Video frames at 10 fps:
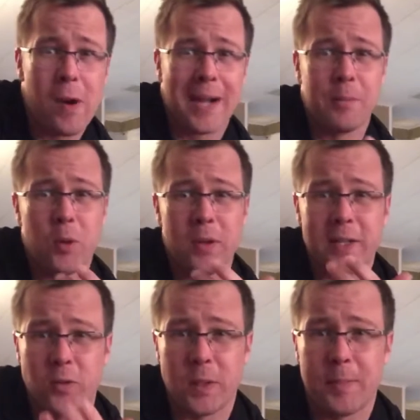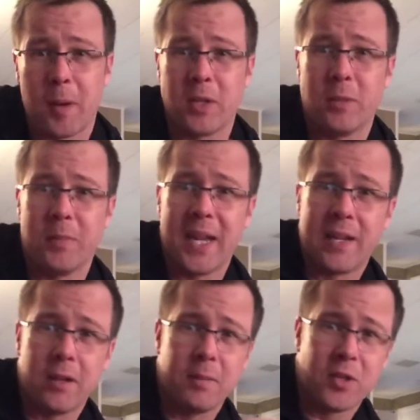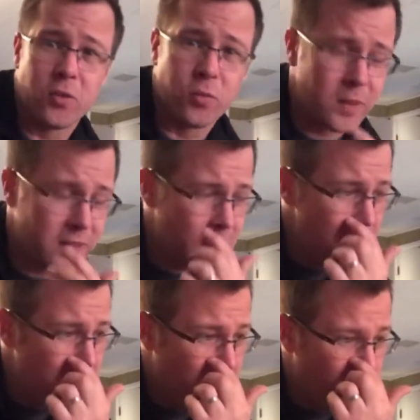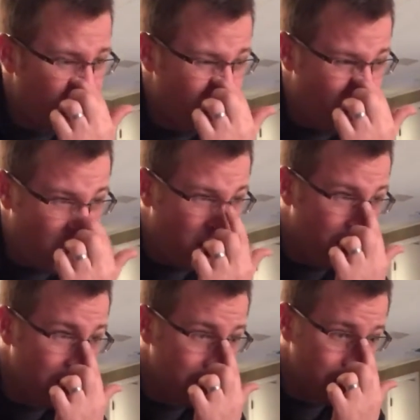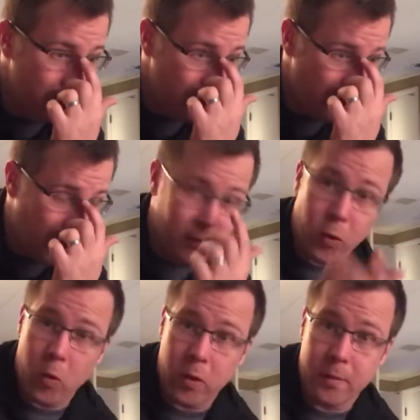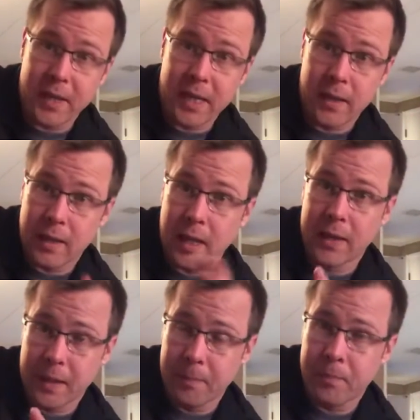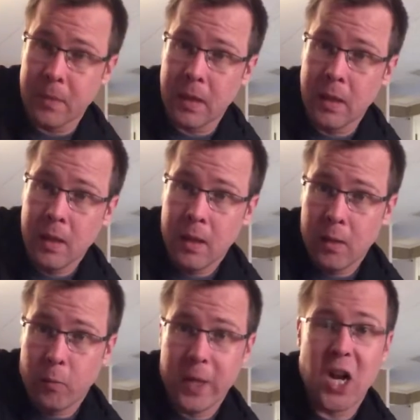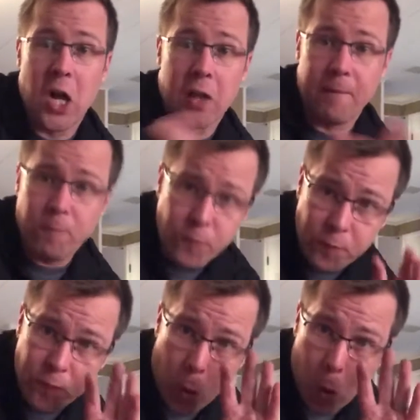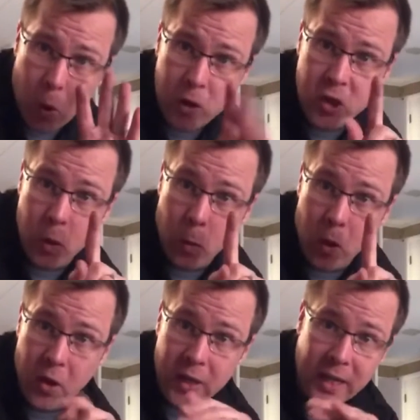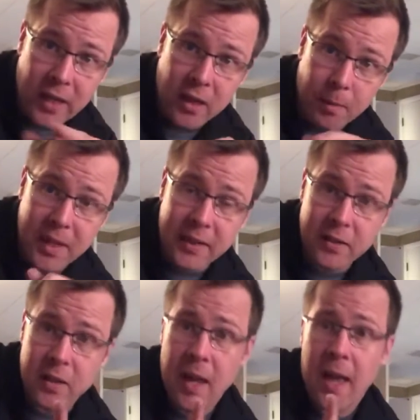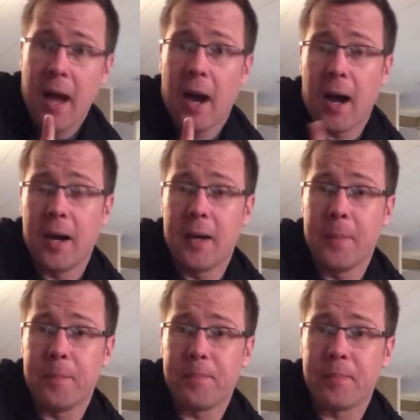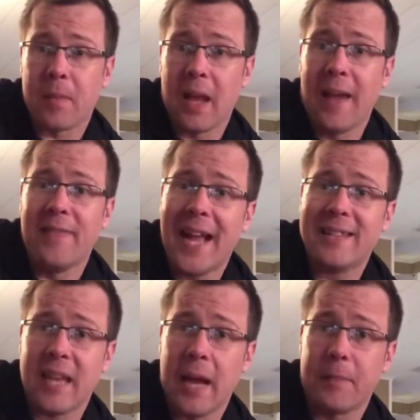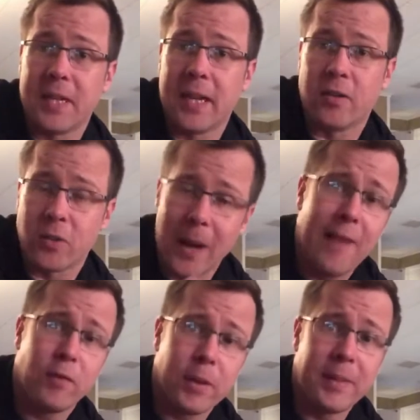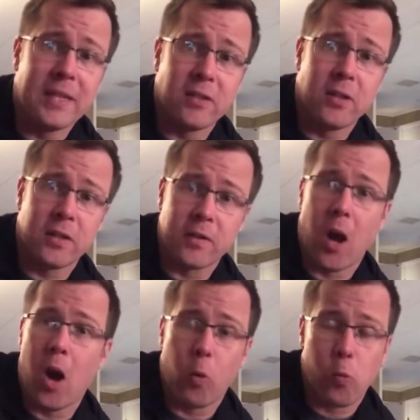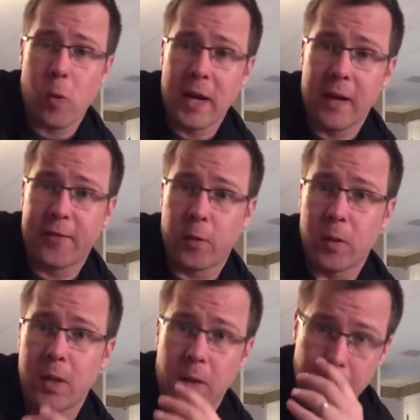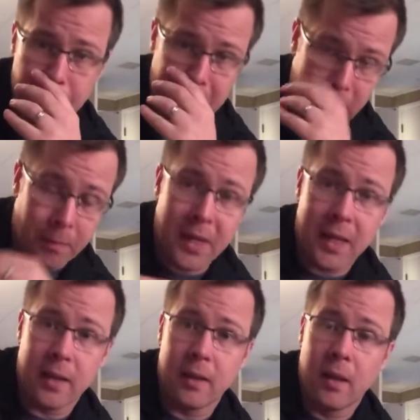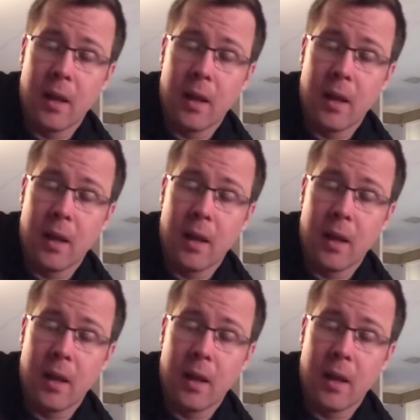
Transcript: guacamole or sweet barbecue bacon and the mushroom Swiss, they're all have quarter meat on them. We call it four to one in the biz. Um, and that's happening now. So every meat is cooked right off the grill, piece of meat.